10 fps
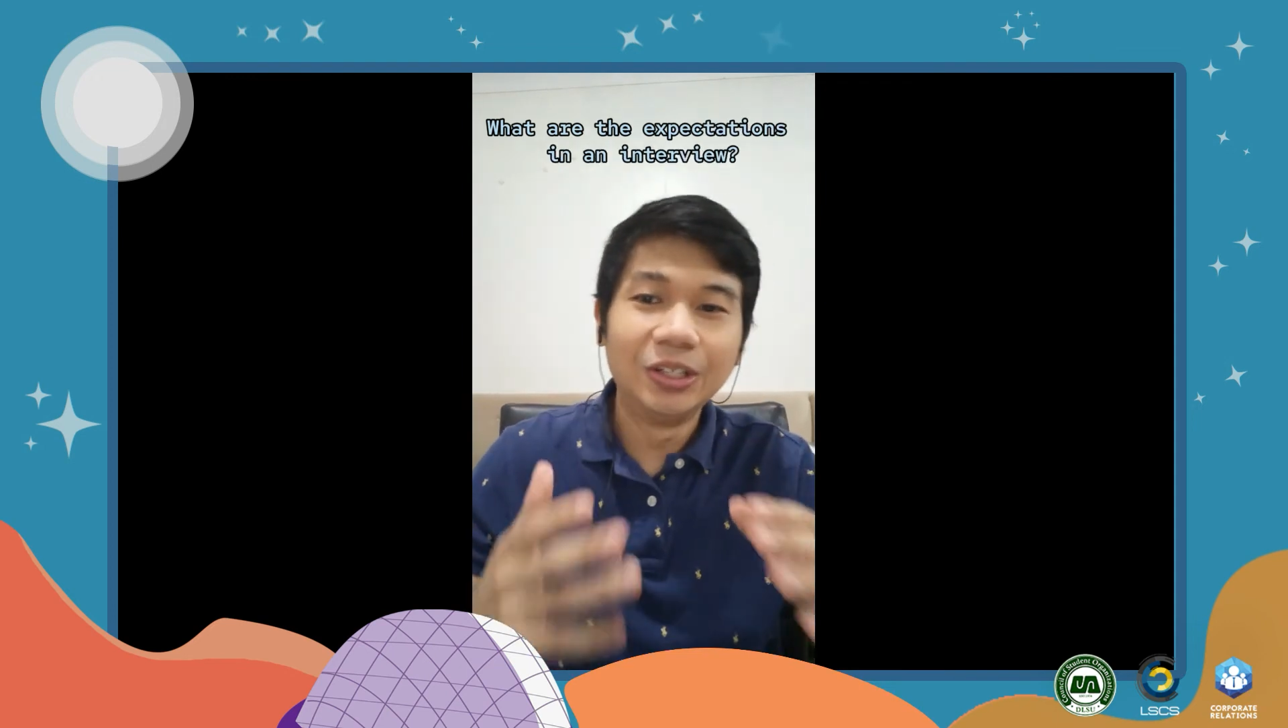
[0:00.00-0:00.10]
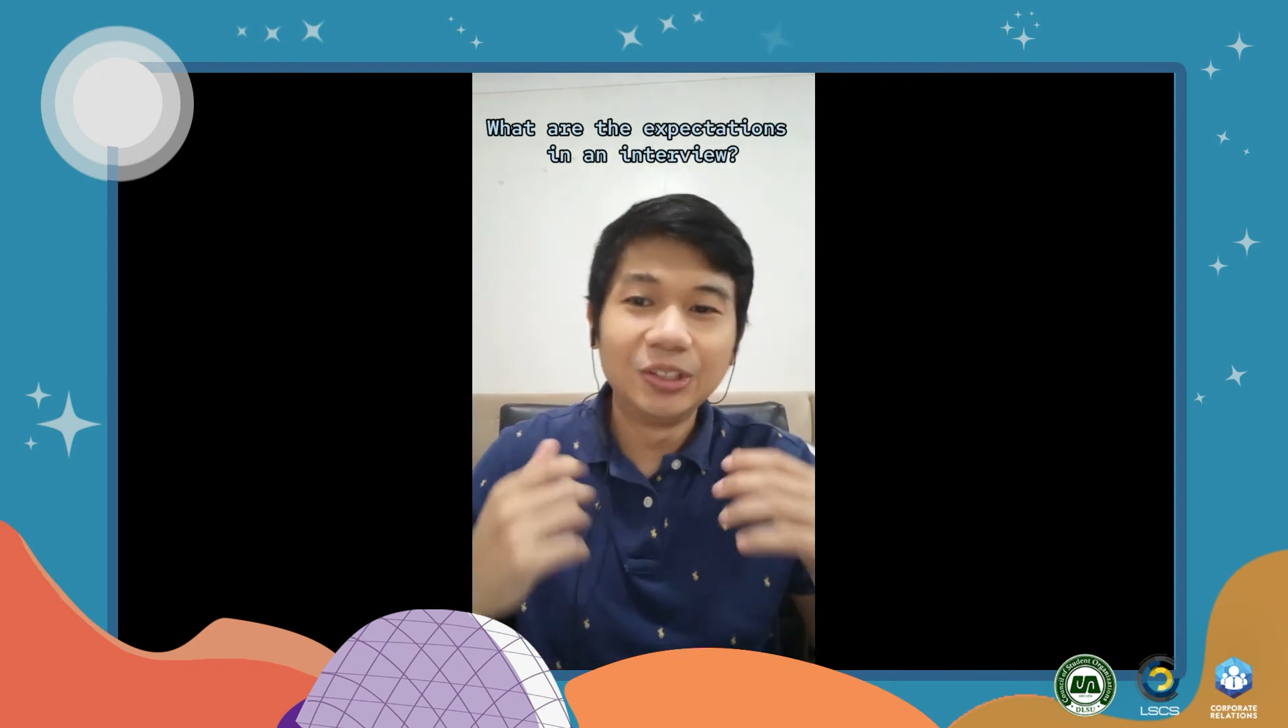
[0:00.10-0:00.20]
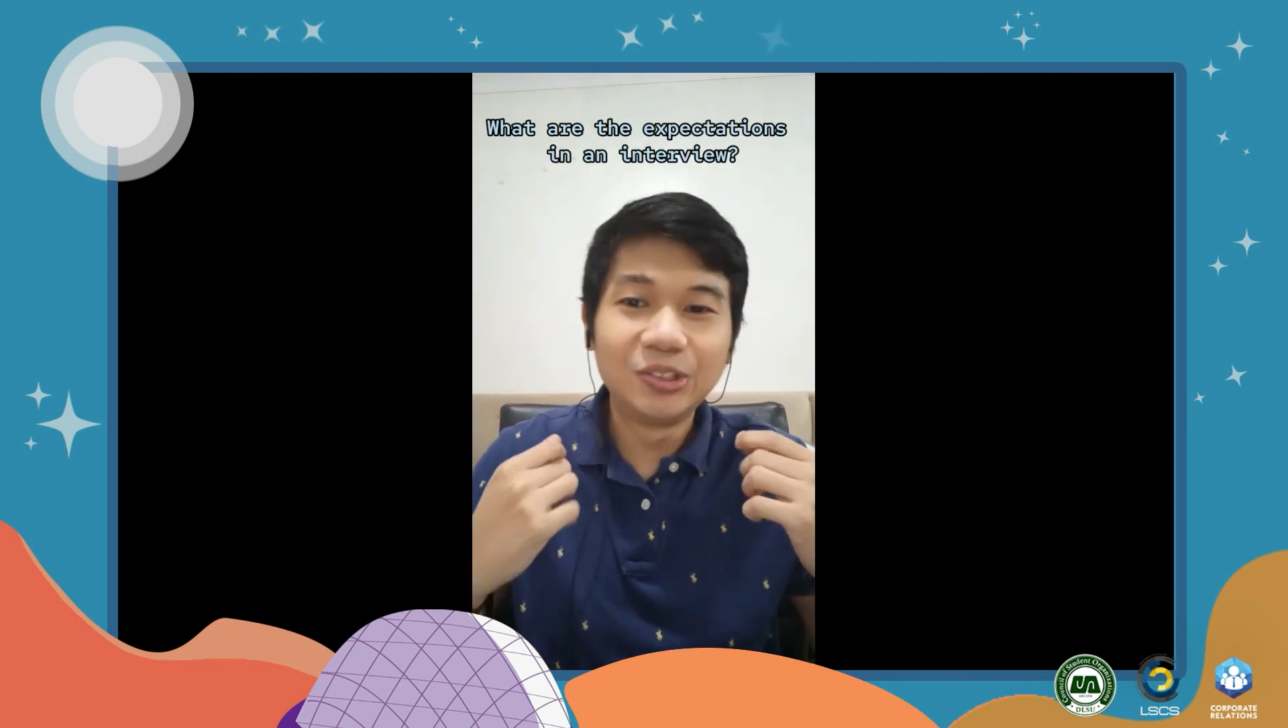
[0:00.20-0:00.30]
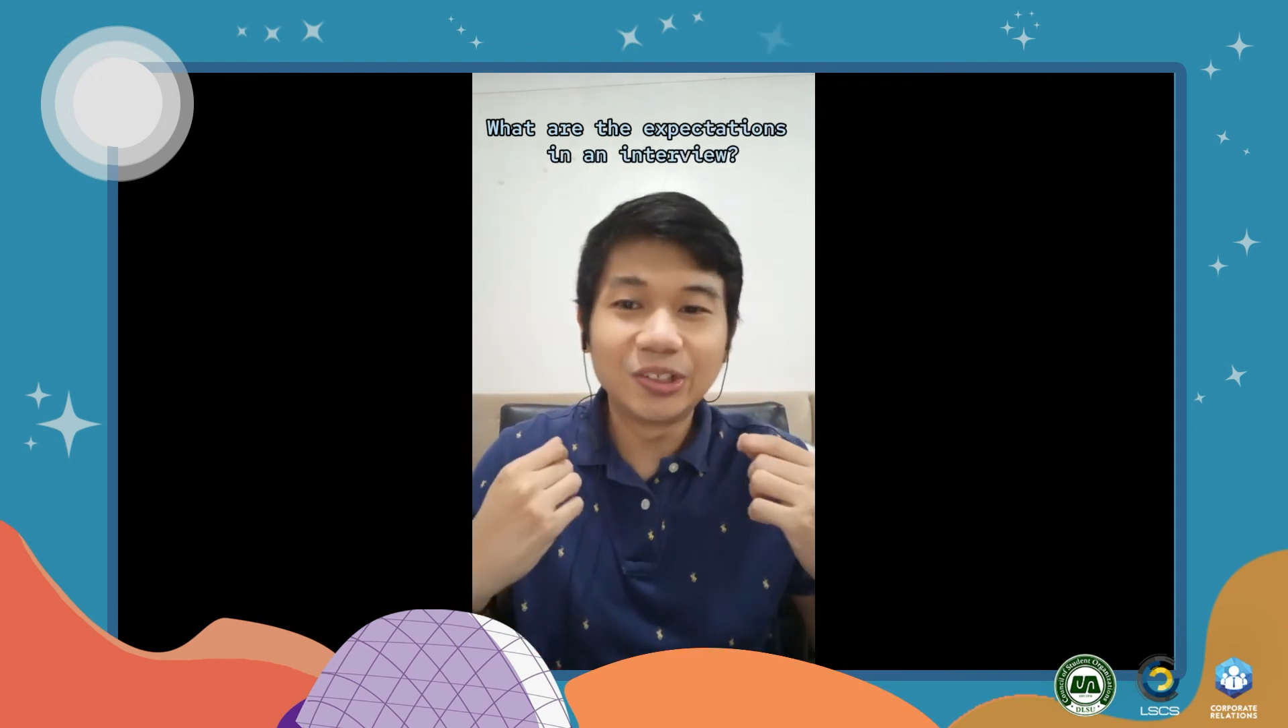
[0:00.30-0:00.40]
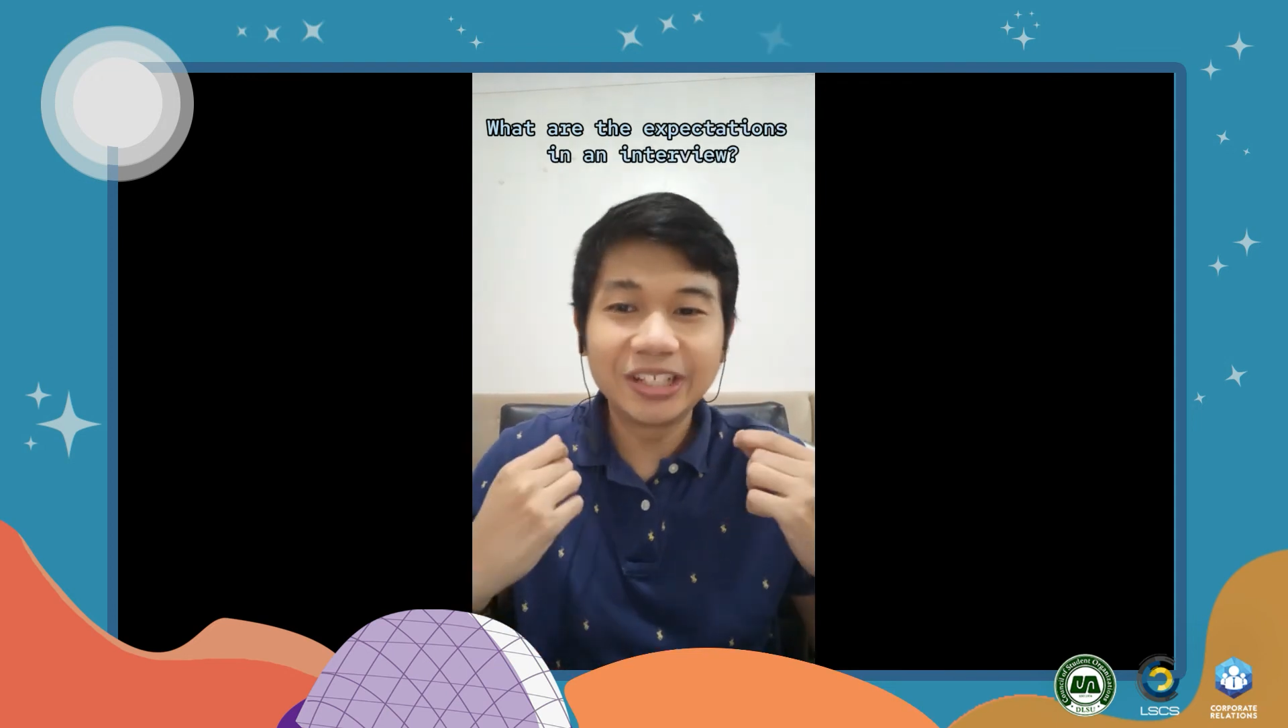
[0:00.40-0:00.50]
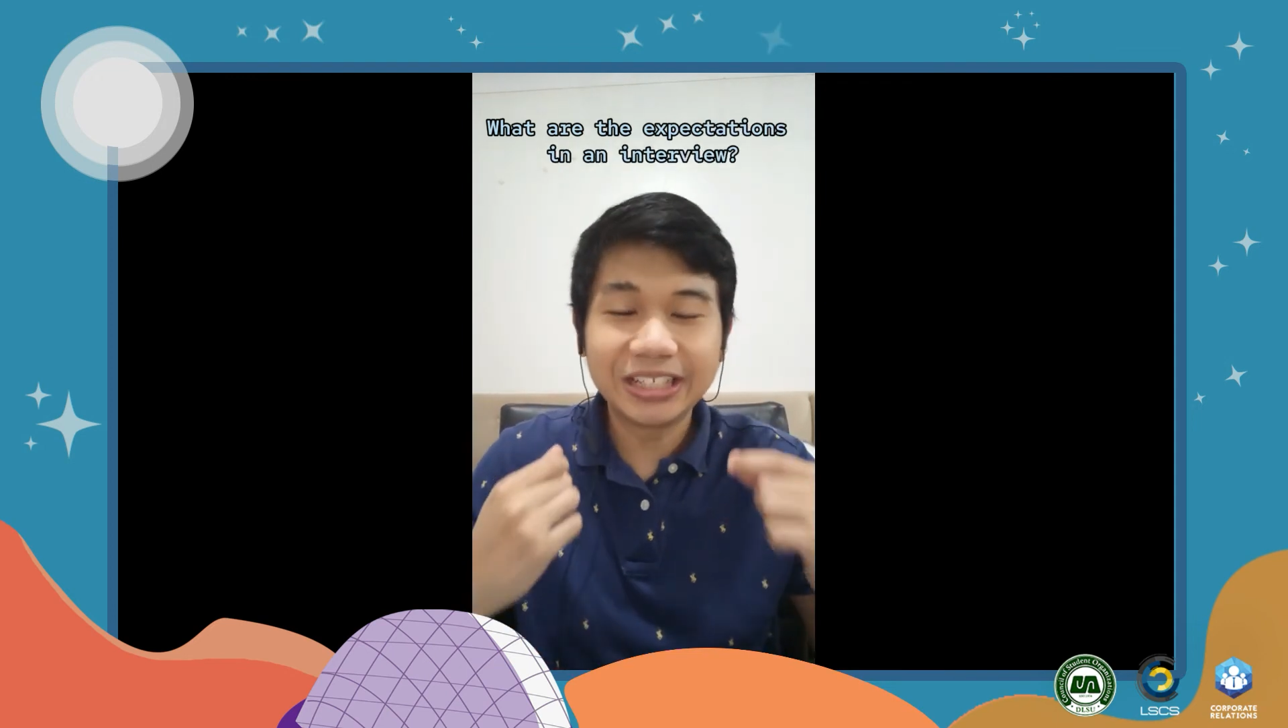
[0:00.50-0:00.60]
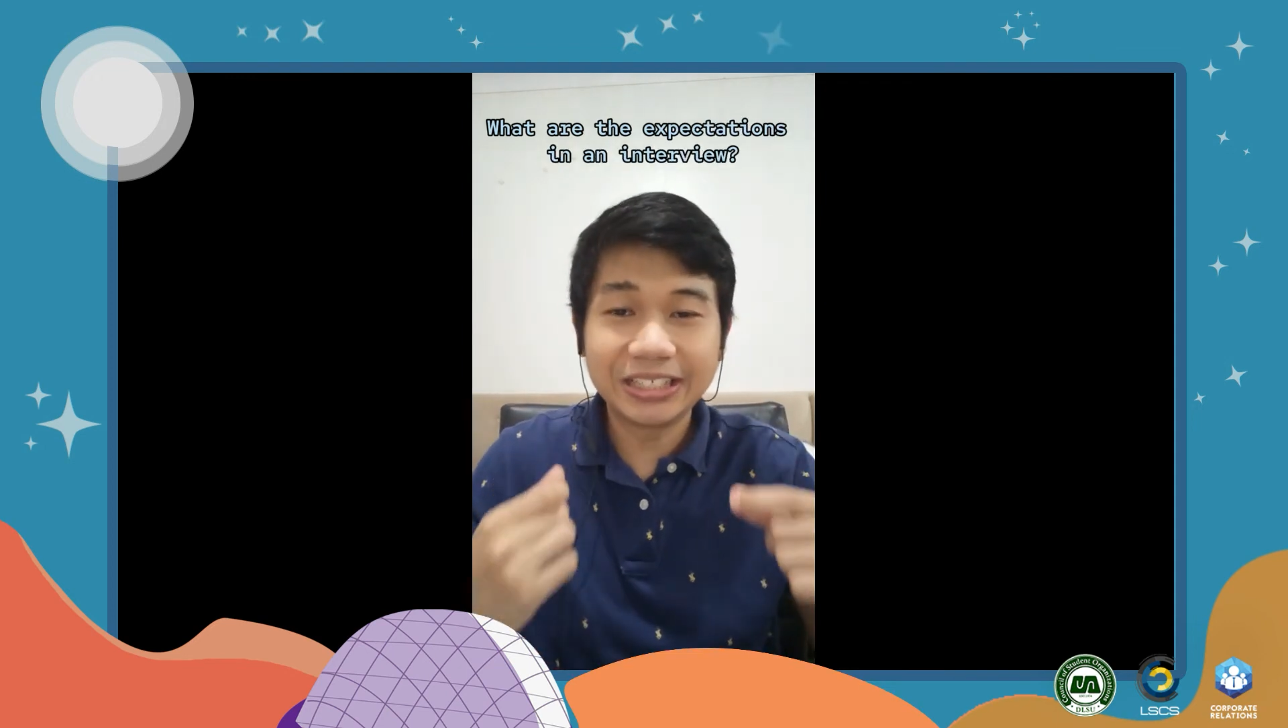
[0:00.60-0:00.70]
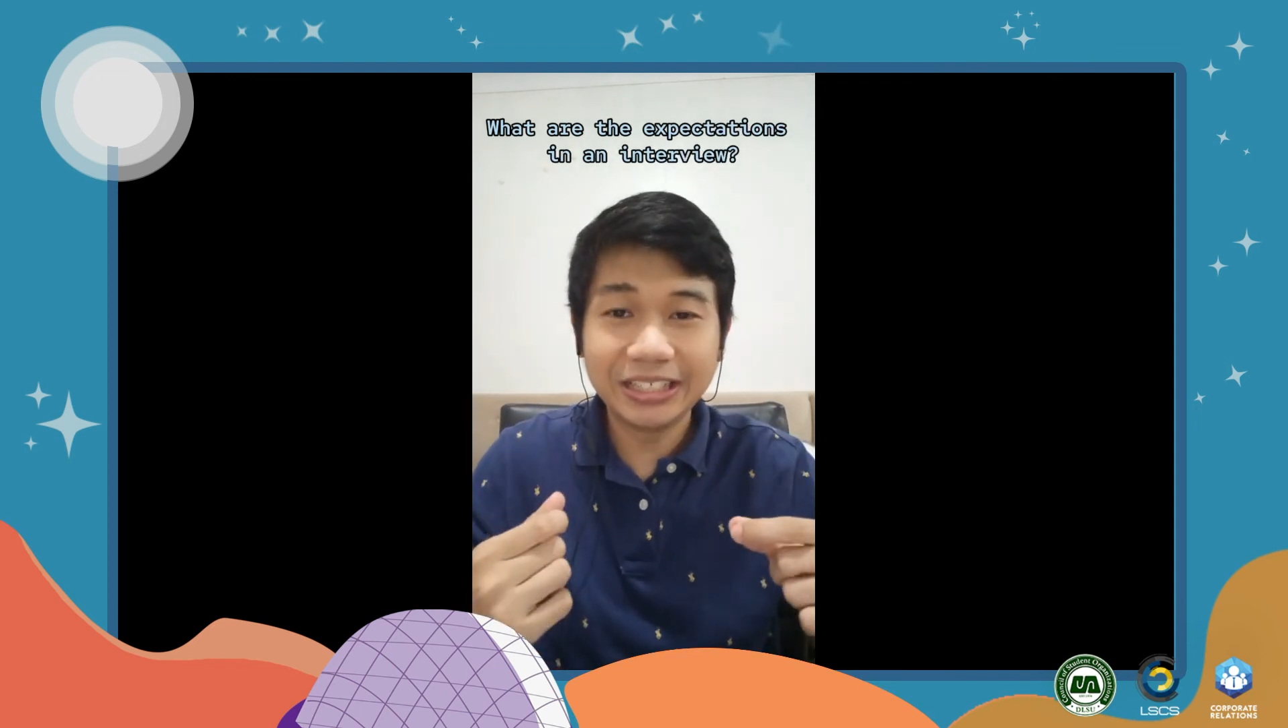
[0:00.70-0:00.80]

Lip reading: during an